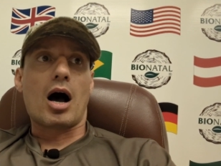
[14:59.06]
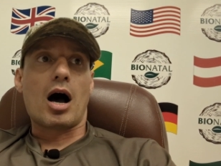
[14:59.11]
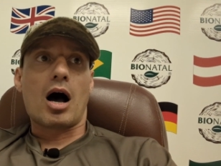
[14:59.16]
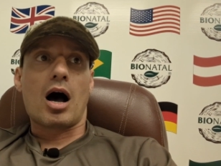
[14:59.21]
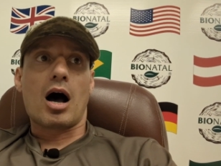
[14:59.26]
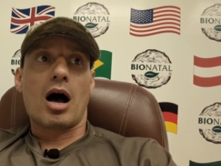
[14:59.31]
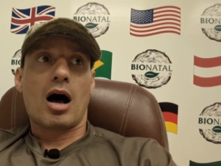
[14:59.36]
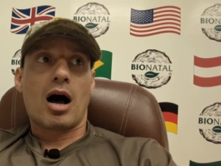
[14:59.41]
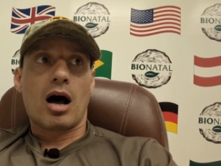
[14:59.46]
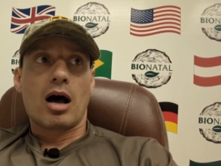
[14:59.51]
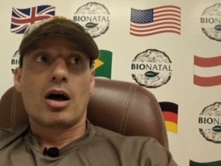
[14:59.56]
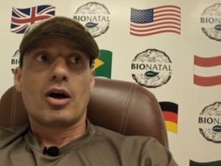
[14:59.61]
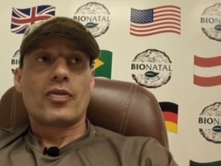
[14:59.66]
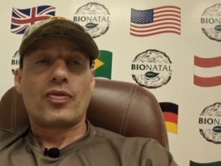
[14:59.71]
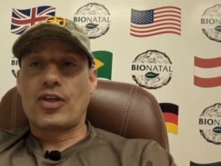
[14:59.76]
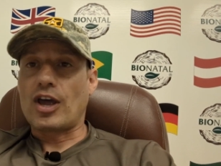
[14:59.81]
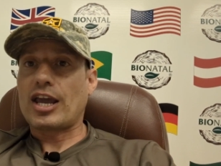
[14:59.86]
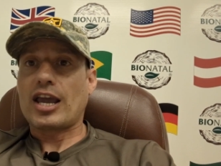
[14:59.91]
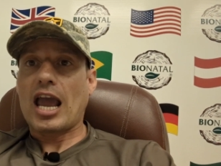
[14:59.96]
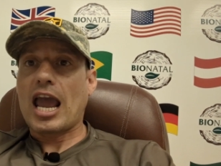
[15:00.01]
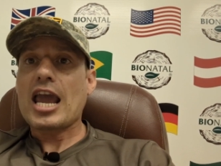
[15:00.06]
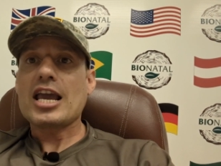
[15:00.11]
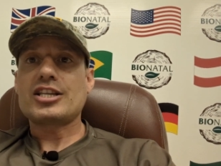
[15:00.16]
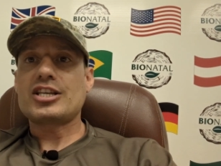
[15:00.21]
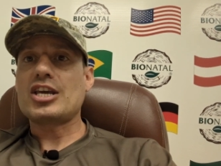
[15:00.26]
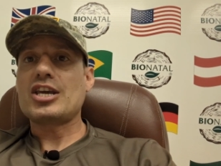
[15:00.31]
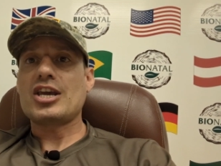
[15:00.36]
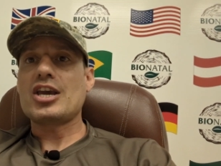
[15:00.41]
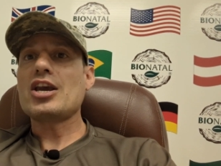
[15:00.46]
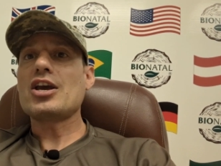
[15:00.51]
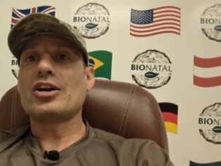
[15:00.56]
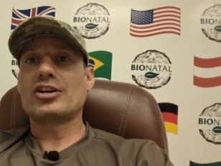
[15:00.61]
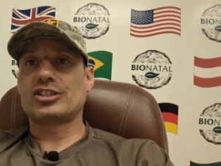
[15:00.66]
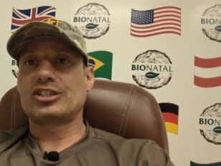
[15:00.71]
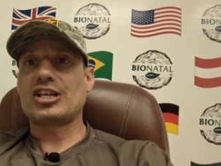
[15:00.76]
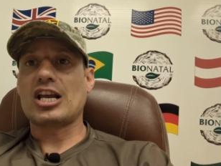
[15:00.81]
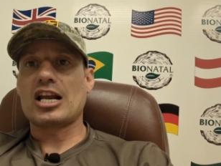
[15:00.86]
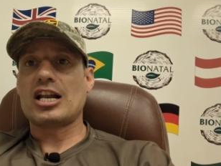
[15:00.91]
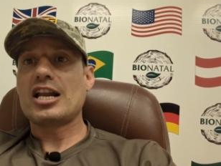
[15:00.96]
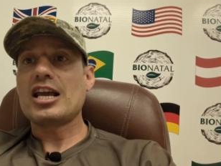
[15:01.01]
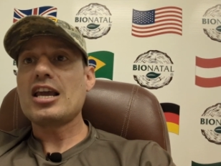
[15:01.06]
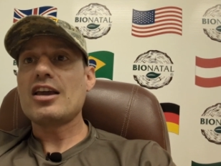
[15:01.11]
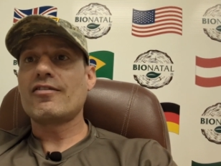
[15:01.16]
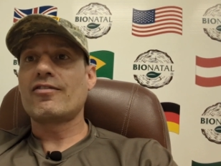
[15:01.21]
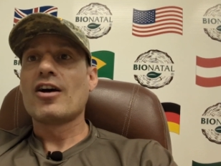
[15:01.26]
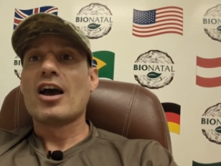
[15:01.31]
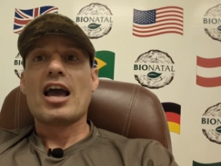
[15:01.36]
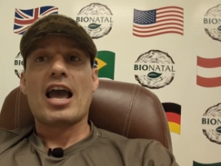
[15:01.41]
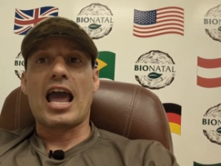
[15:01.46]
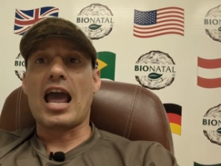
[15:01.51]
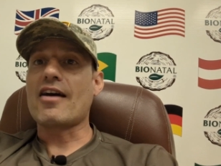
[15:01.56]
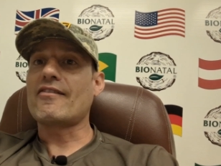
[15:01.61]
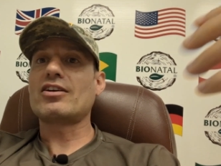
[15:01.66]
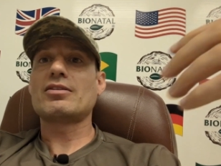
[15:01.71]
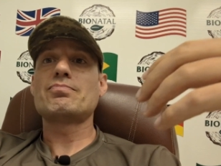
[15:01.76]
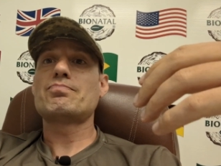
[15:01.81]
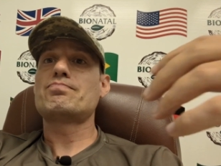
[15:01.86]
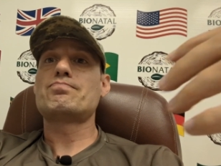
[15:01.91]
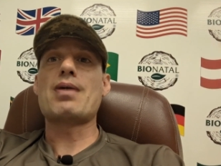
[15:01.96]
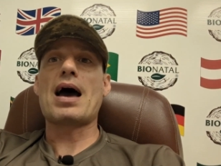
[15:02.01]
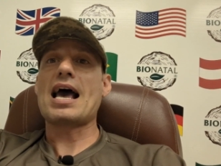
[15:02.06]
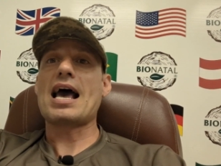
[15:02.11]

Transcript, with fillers: uh, they eighty years, they live having